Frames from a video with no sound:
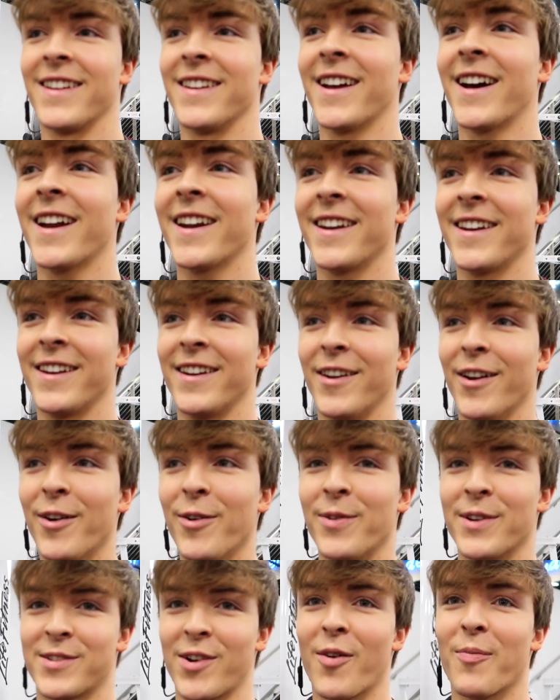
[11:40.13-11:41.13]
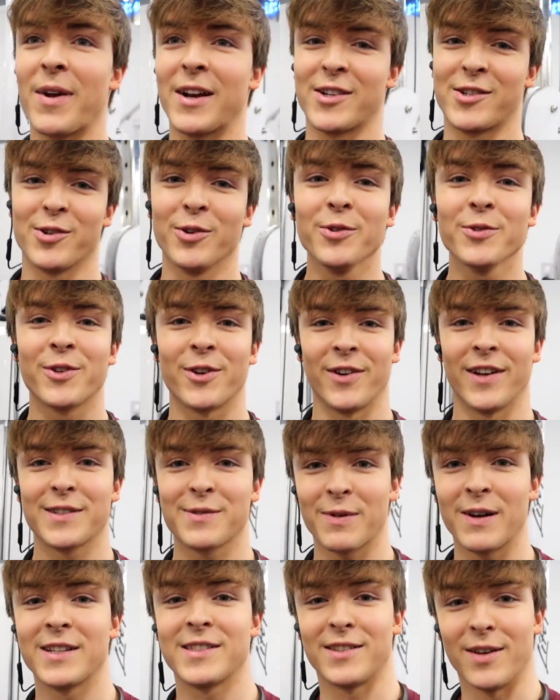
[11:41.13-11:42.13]
Not, no, it's on my shoulder.
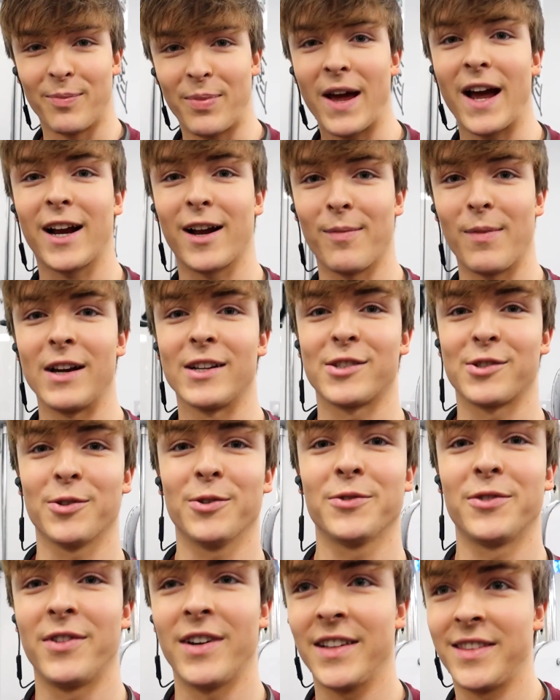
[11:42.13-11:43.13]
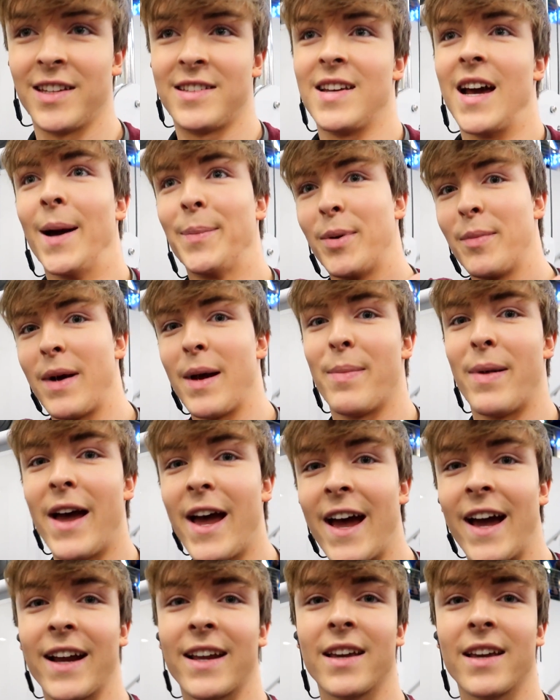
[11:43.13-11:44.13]
That's why it's the back of my shoulder, not the top of my back.